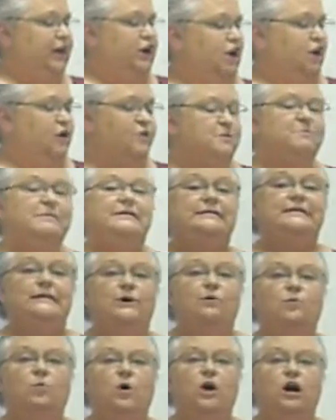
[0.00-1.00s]
are the
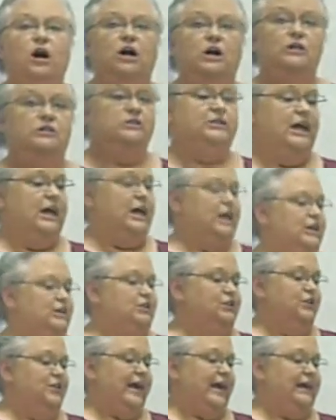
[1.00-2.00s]
missing words.
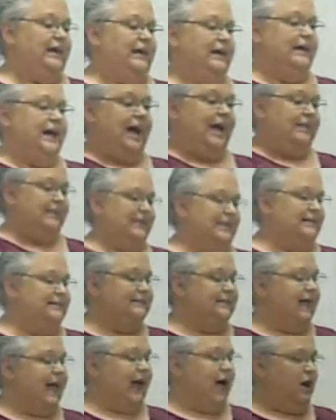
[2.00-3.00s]
So they can cut
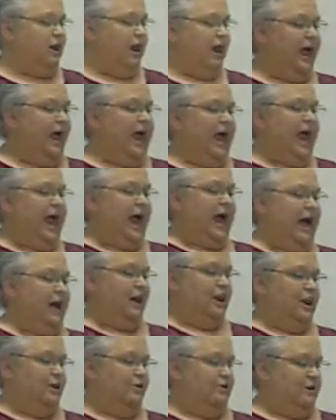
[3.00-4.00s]
these out
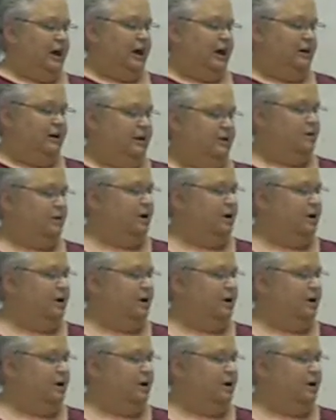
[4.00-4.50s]
and